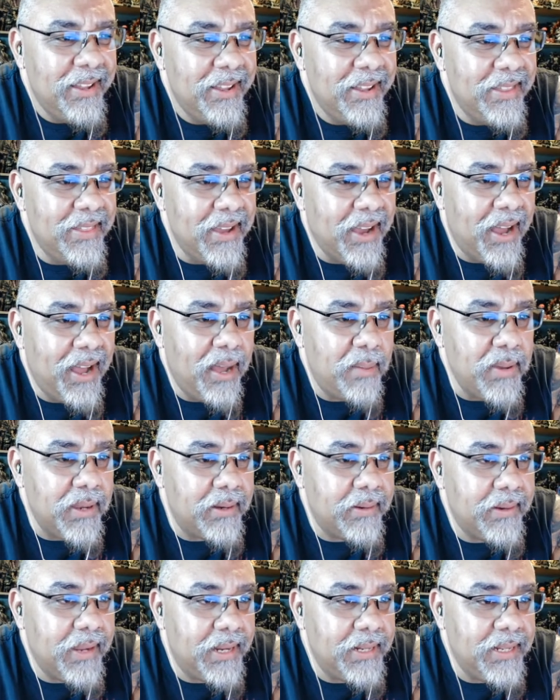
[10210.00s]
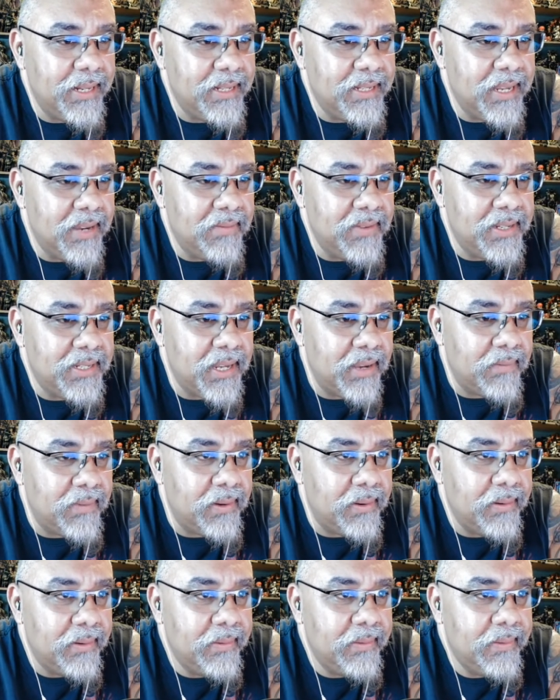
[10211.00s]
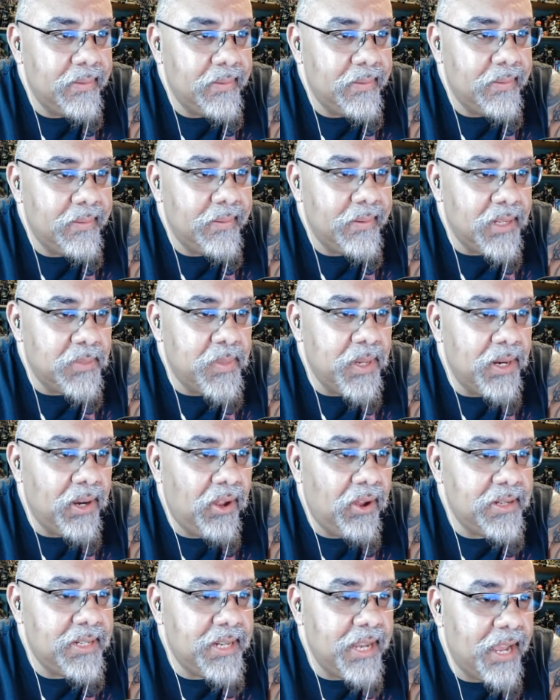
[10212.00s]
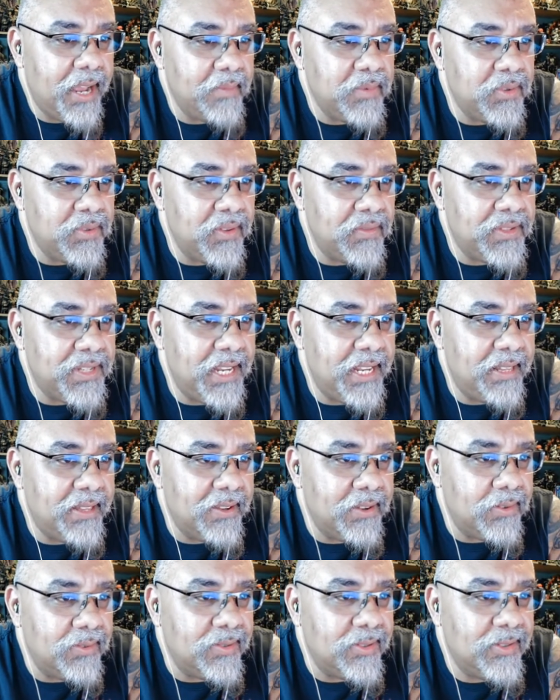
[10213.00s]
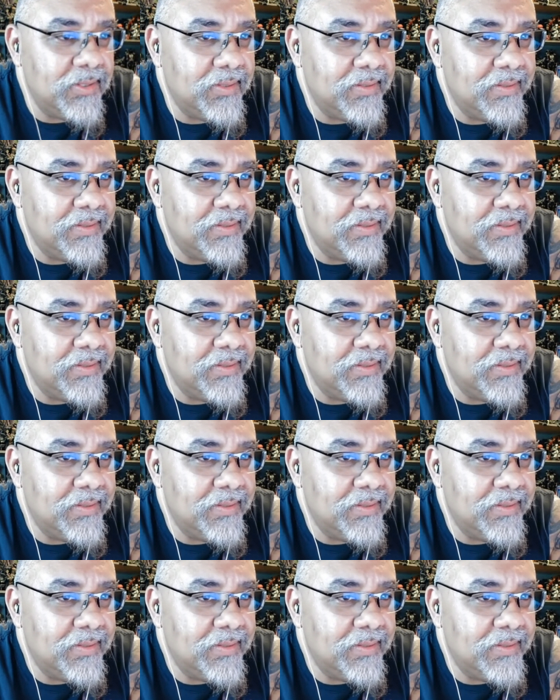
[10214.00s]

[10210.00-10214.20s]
The Hobbit, nineteen seventy-seven. It's been a long time since I've seen those.